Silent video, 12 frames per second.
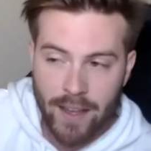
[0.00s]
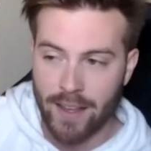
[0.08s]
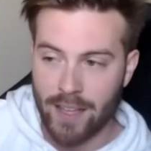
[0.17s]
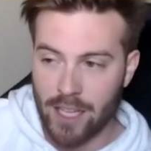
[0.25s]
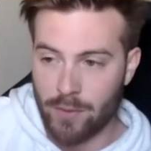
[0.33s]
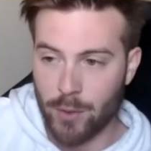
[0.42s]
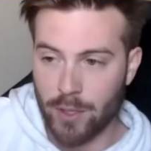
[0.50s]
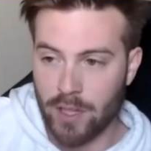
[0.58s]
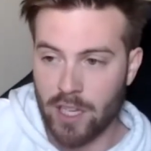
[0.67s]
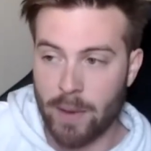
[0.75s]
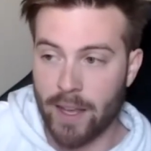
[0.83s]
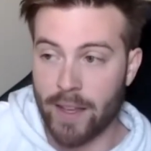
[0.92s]
if you were to look
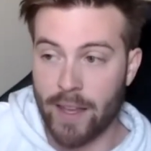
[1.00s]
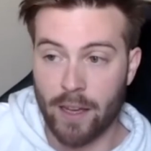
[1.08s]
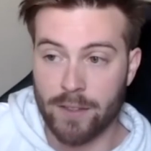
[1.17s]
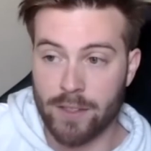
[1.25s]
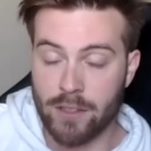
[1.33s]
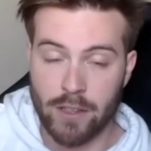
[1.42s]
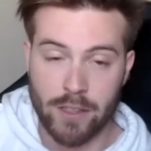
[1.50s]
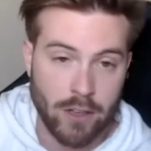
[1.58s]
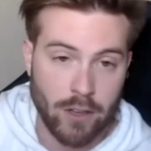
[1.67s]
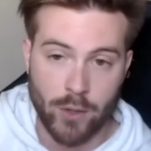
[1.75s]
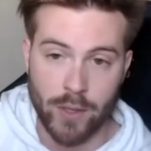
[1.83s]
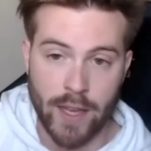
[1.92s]
at my accounts, it's, it's all
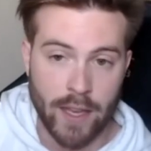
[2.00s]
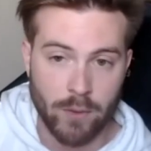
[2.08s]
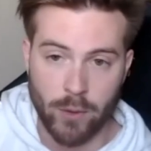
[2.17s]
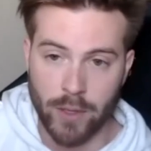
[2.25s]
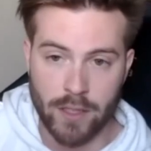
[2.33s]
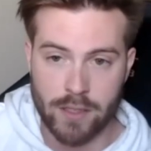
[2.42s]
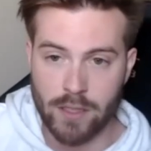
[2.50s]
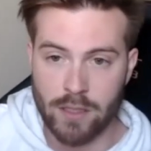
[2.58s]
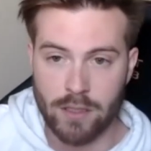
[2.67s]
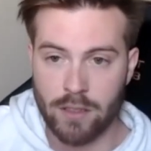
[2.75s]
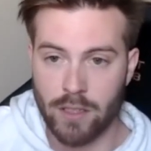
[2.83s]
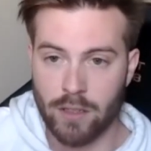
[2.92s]
creative oriented.
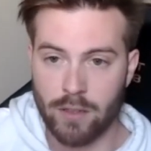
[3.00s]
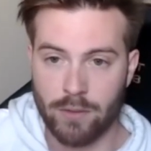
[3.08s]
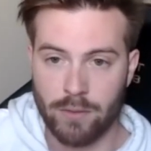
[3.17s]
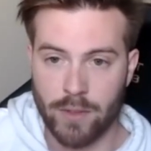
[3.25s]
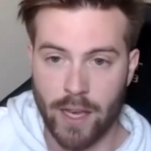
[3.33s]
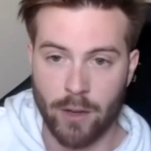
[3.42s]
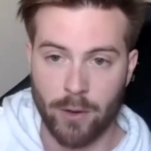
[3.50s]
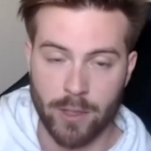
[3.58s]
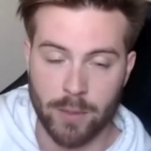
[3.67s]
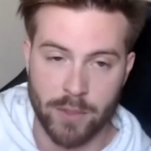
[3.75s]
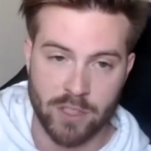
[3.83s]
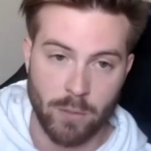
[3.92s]
You know, the
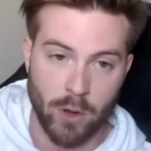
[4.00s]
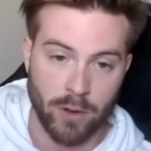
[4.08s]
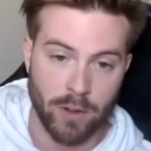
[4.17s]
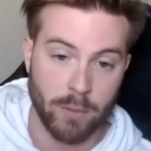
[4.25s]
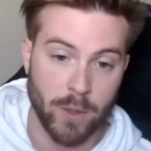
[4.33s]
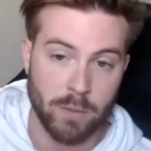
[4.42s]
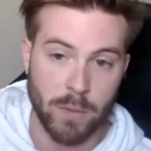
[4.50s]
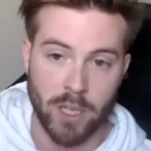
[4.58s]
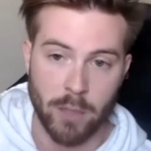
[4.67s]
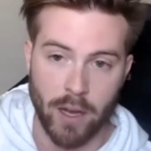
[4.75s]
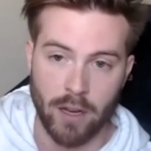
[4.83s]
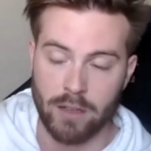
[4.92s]
algorithm is smarter than most media
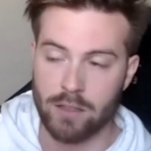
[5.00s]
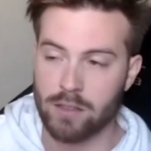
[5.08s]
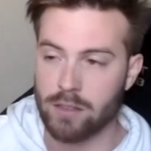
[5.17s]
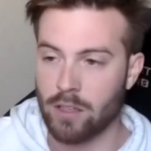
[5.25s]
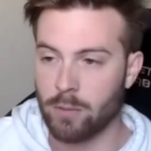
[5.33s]
buyers. I'll,